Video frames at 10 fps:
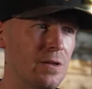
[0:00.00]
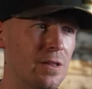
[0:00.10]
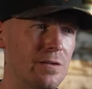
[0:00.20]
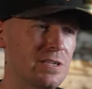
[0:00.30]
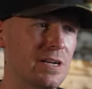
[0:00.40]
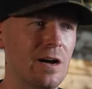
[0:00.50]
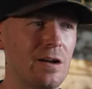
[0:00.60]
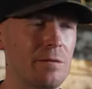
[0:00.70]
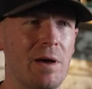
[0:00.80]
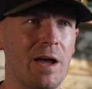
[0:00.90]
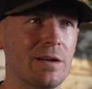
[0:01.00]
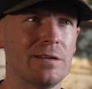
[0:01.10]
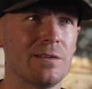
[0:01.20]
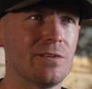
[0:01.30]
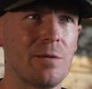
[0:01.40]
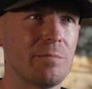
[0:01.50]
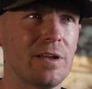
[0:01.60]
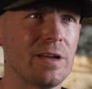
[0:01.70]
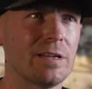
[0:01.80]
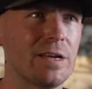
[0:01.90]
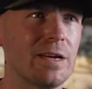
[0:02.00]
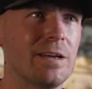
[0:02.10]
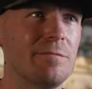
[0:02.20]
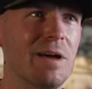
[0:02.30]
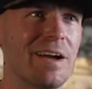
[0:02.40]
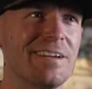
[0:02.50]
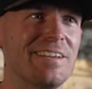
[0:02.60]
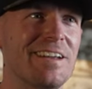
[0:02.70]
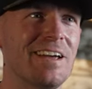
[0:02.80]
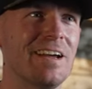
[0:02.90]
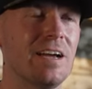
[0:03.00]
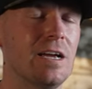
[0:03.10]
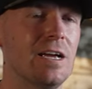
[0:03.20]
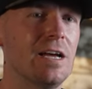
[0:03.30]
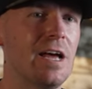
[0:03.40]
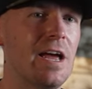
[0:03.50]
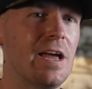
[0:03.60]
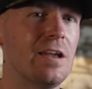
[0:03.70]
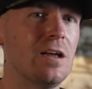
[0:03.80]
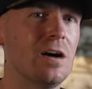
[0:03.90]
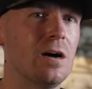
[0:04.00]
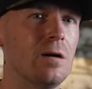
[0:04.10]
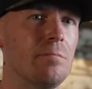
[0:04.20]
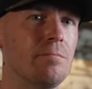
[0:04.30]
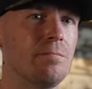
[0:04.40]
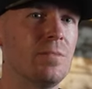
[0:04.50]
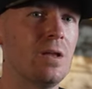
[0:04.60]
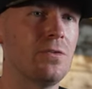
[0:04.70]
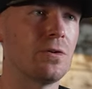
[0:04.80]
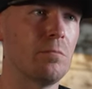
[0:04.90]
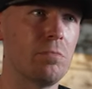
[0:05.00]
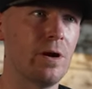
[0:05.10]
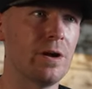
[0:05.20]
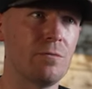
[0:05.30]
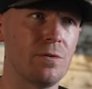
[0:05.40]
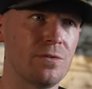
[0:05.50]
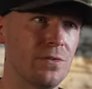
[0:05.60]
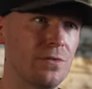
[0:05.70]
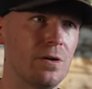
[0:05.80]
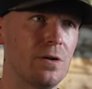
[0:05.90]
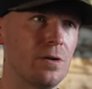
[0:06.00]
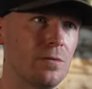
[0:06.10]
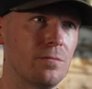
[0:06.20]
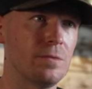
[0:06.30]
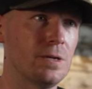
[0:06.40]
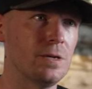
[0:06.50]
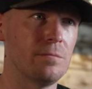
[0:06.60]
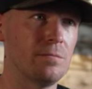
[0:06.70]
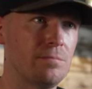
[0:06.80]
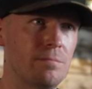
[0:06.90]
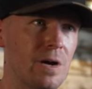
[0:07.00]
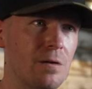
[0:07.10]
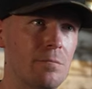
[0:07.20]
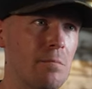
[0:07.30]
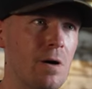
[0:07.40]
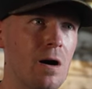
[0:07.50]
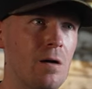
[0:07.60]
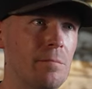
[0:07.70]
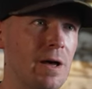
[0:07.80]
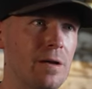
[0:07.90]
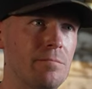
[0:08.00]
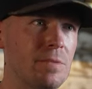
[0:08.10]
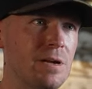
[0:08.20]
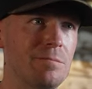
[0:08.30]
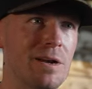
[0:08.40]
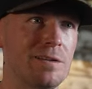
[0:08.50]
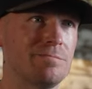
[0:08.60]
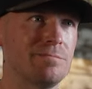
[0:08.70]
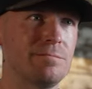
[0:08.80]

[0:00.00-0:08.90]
I think it was like a Honda Magna or something like that back in the day. And then took a break once, you know, married my mom, had me and my